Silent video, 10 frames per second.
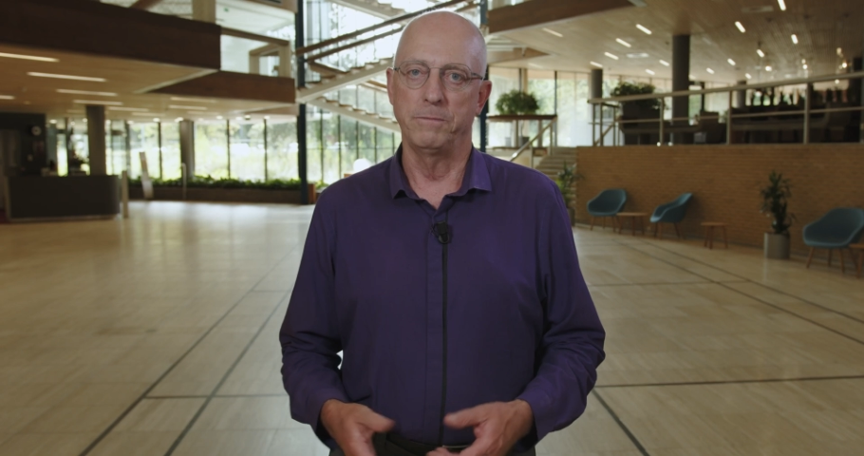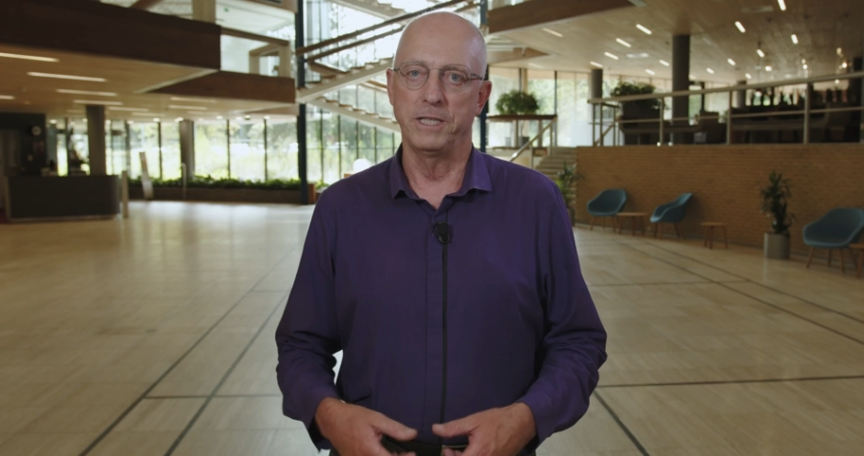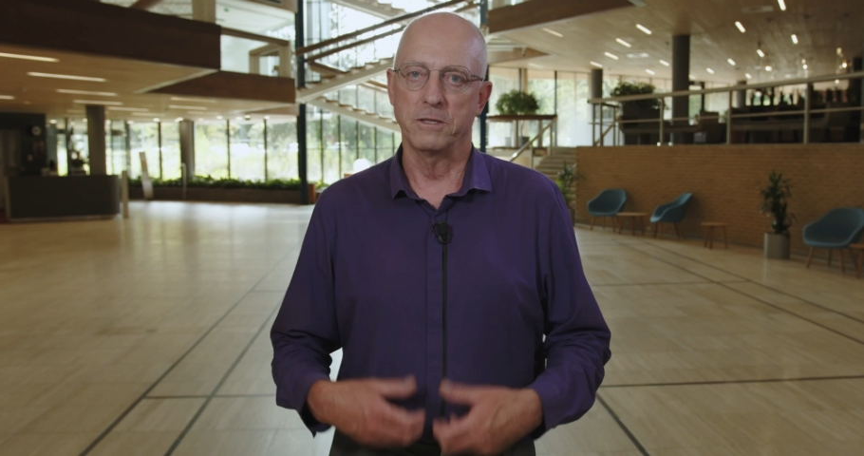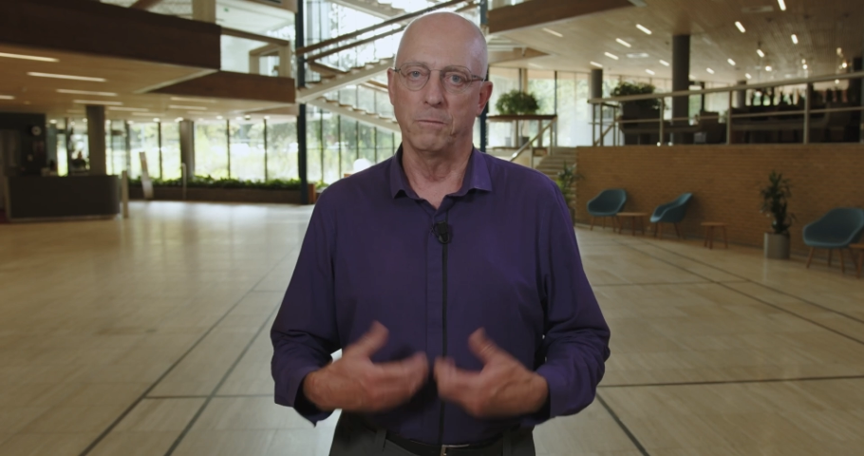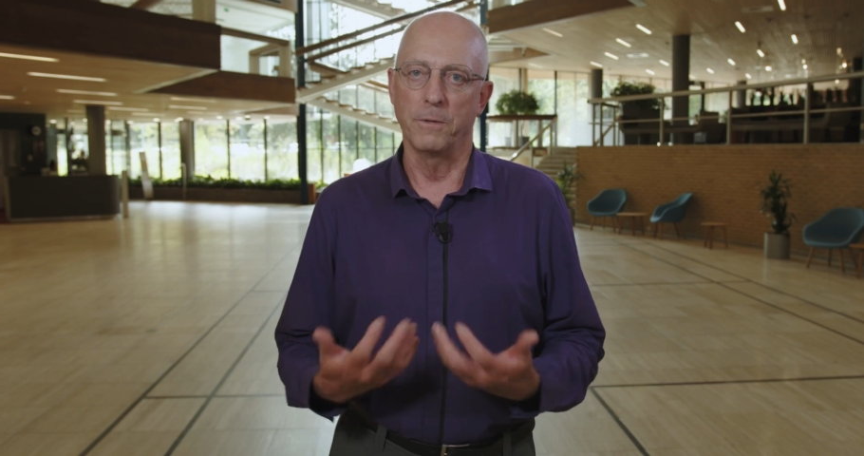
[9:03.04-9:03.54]

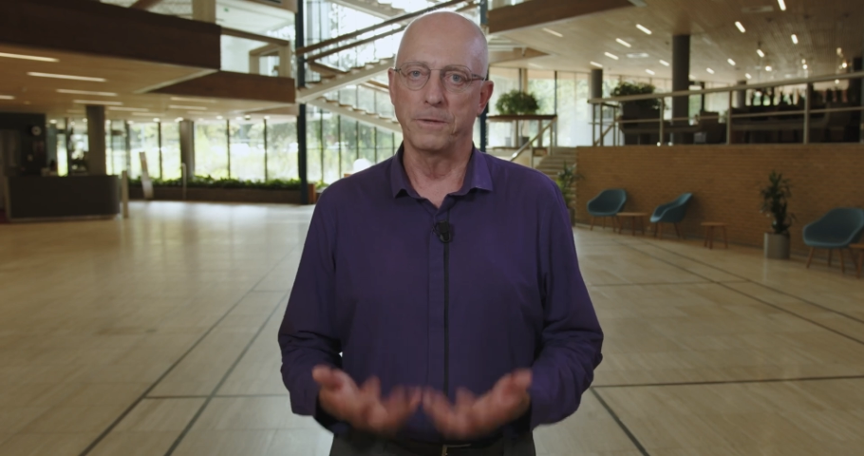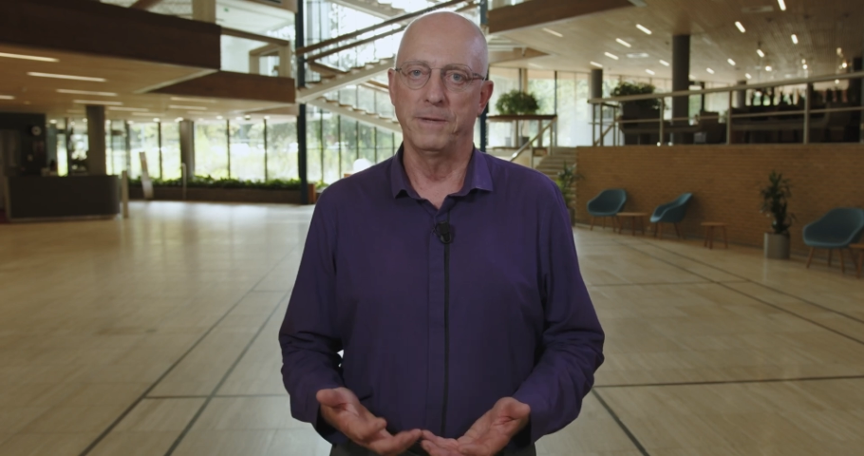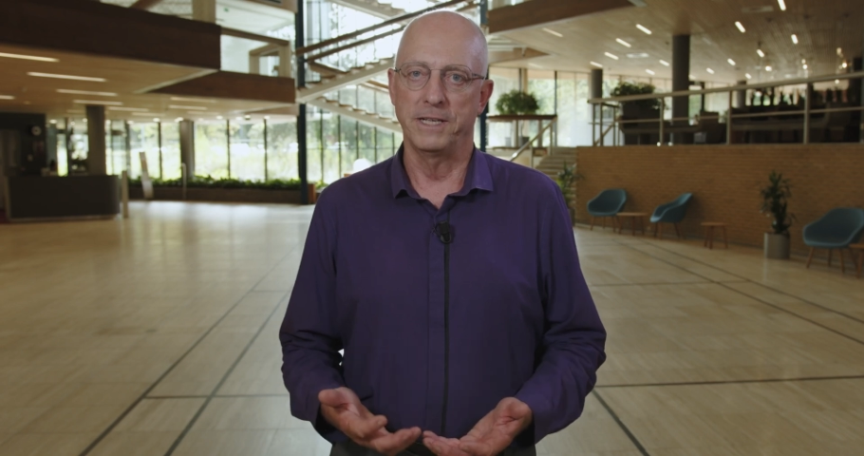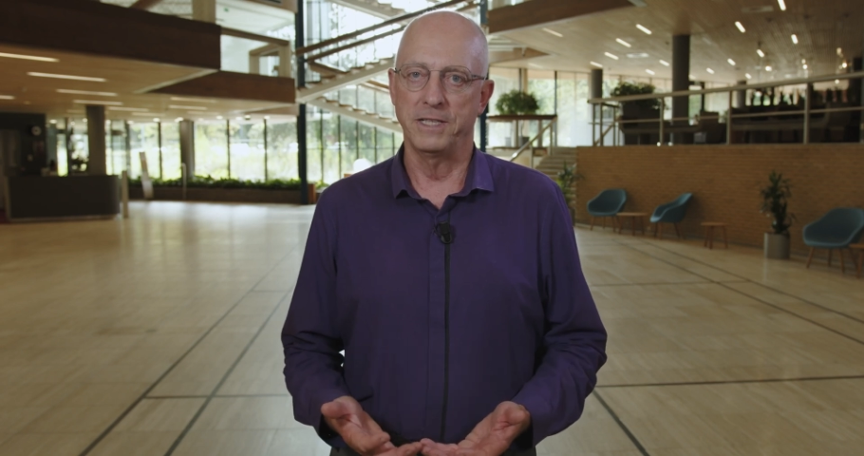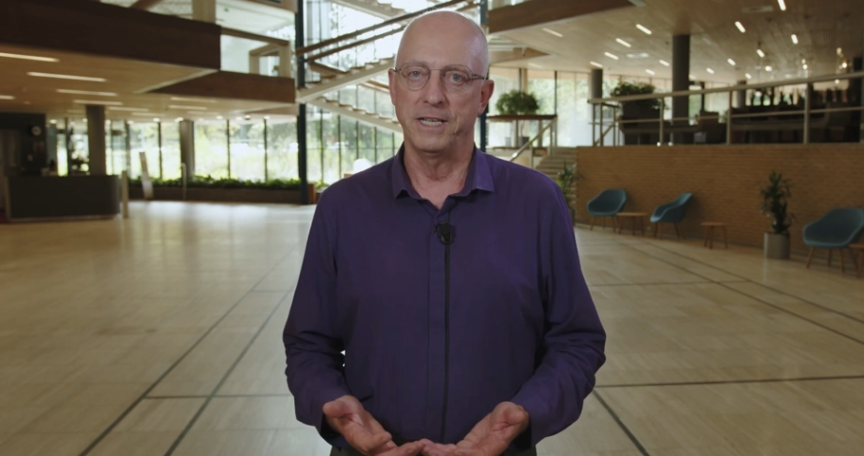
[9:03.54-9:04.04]
be some
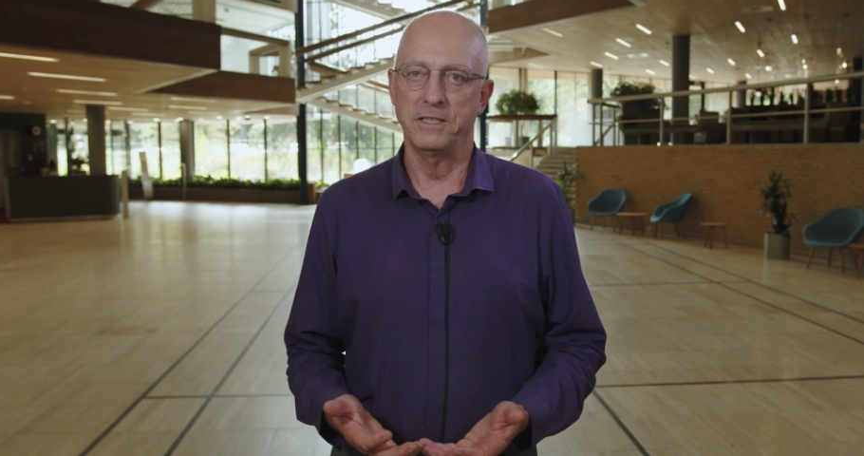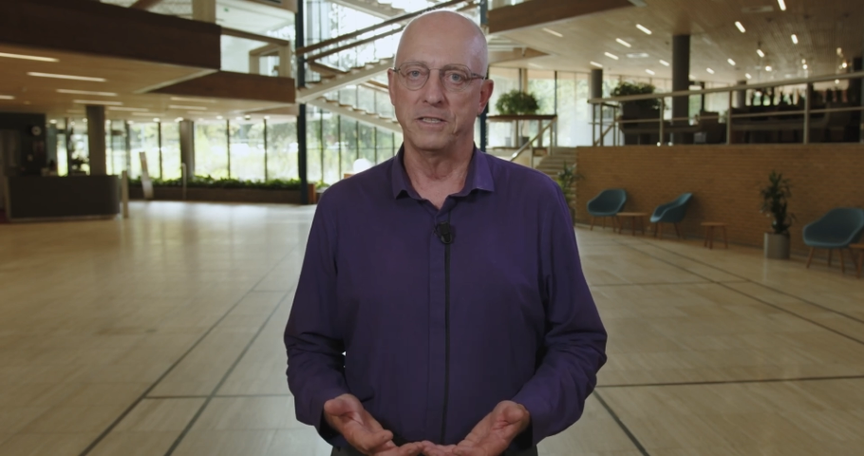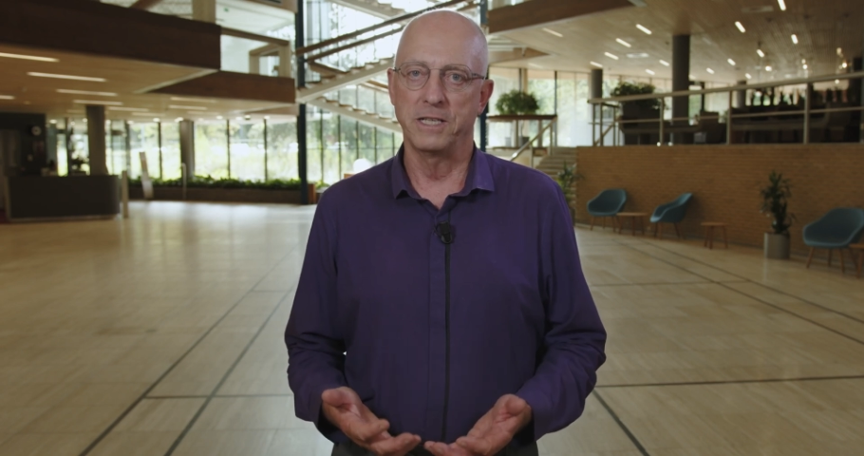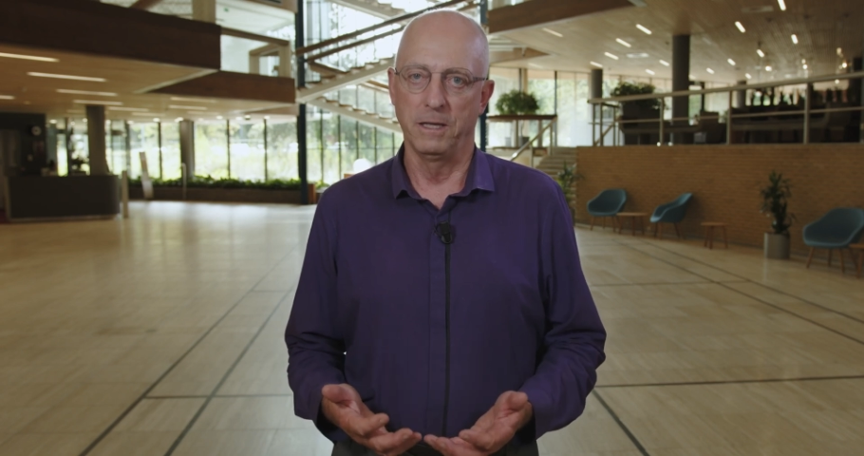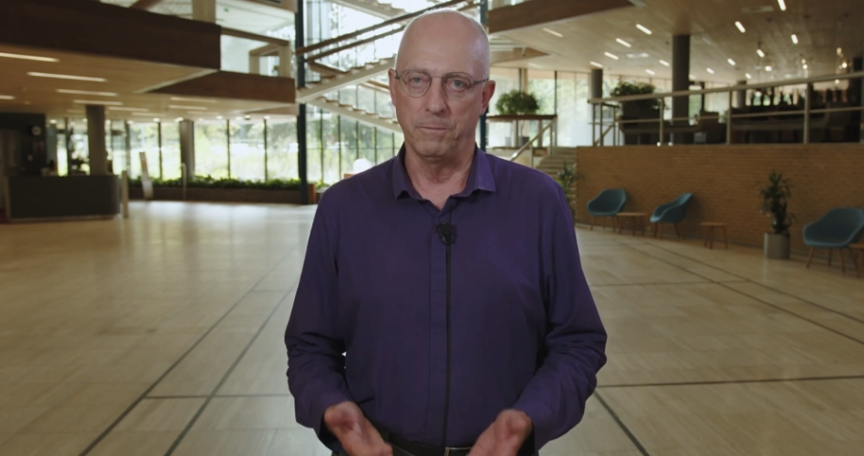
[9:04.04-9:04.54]

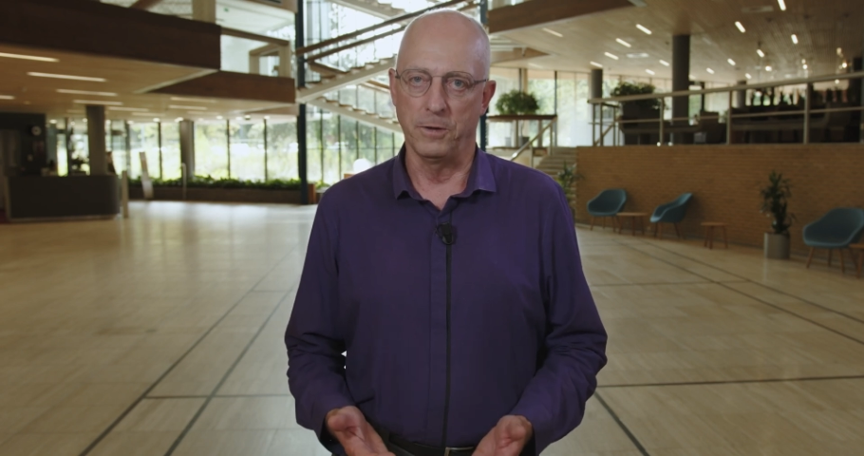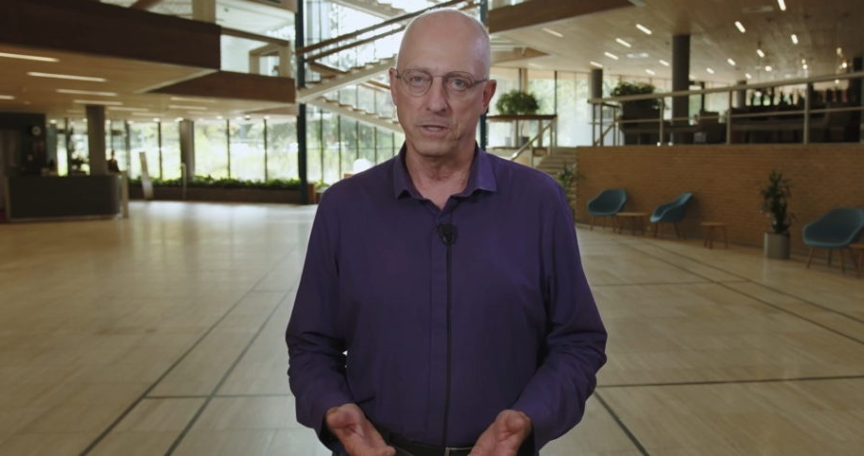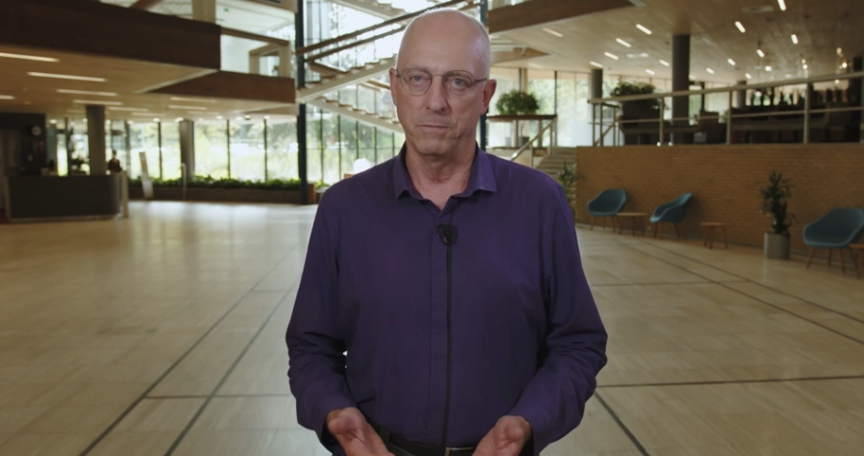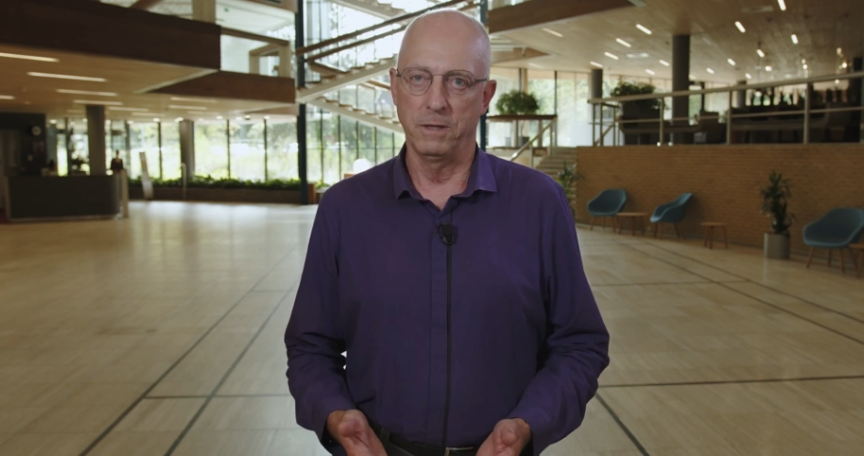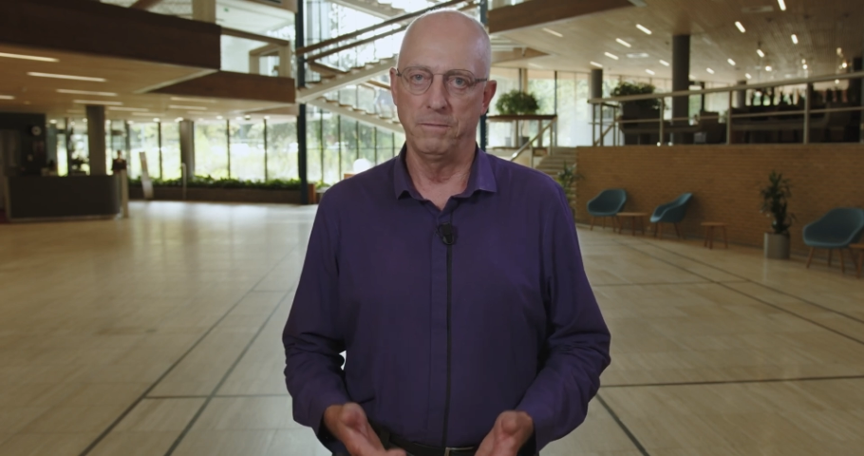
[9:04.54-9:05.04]
optimization still
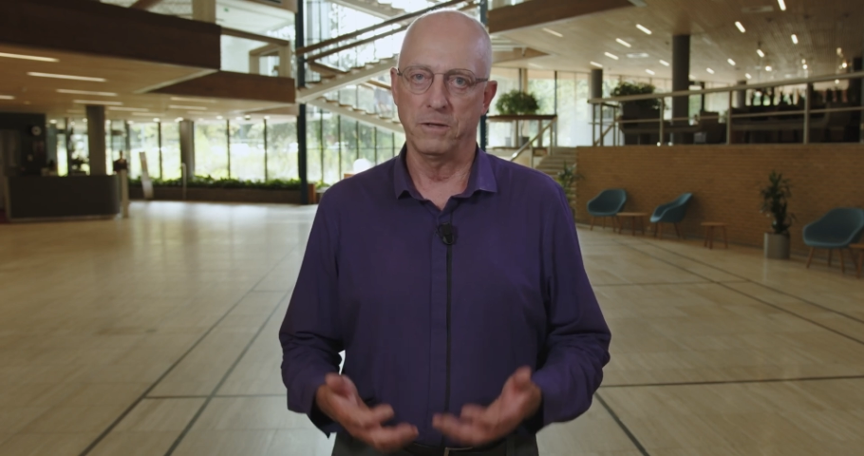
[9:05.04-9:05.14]
possible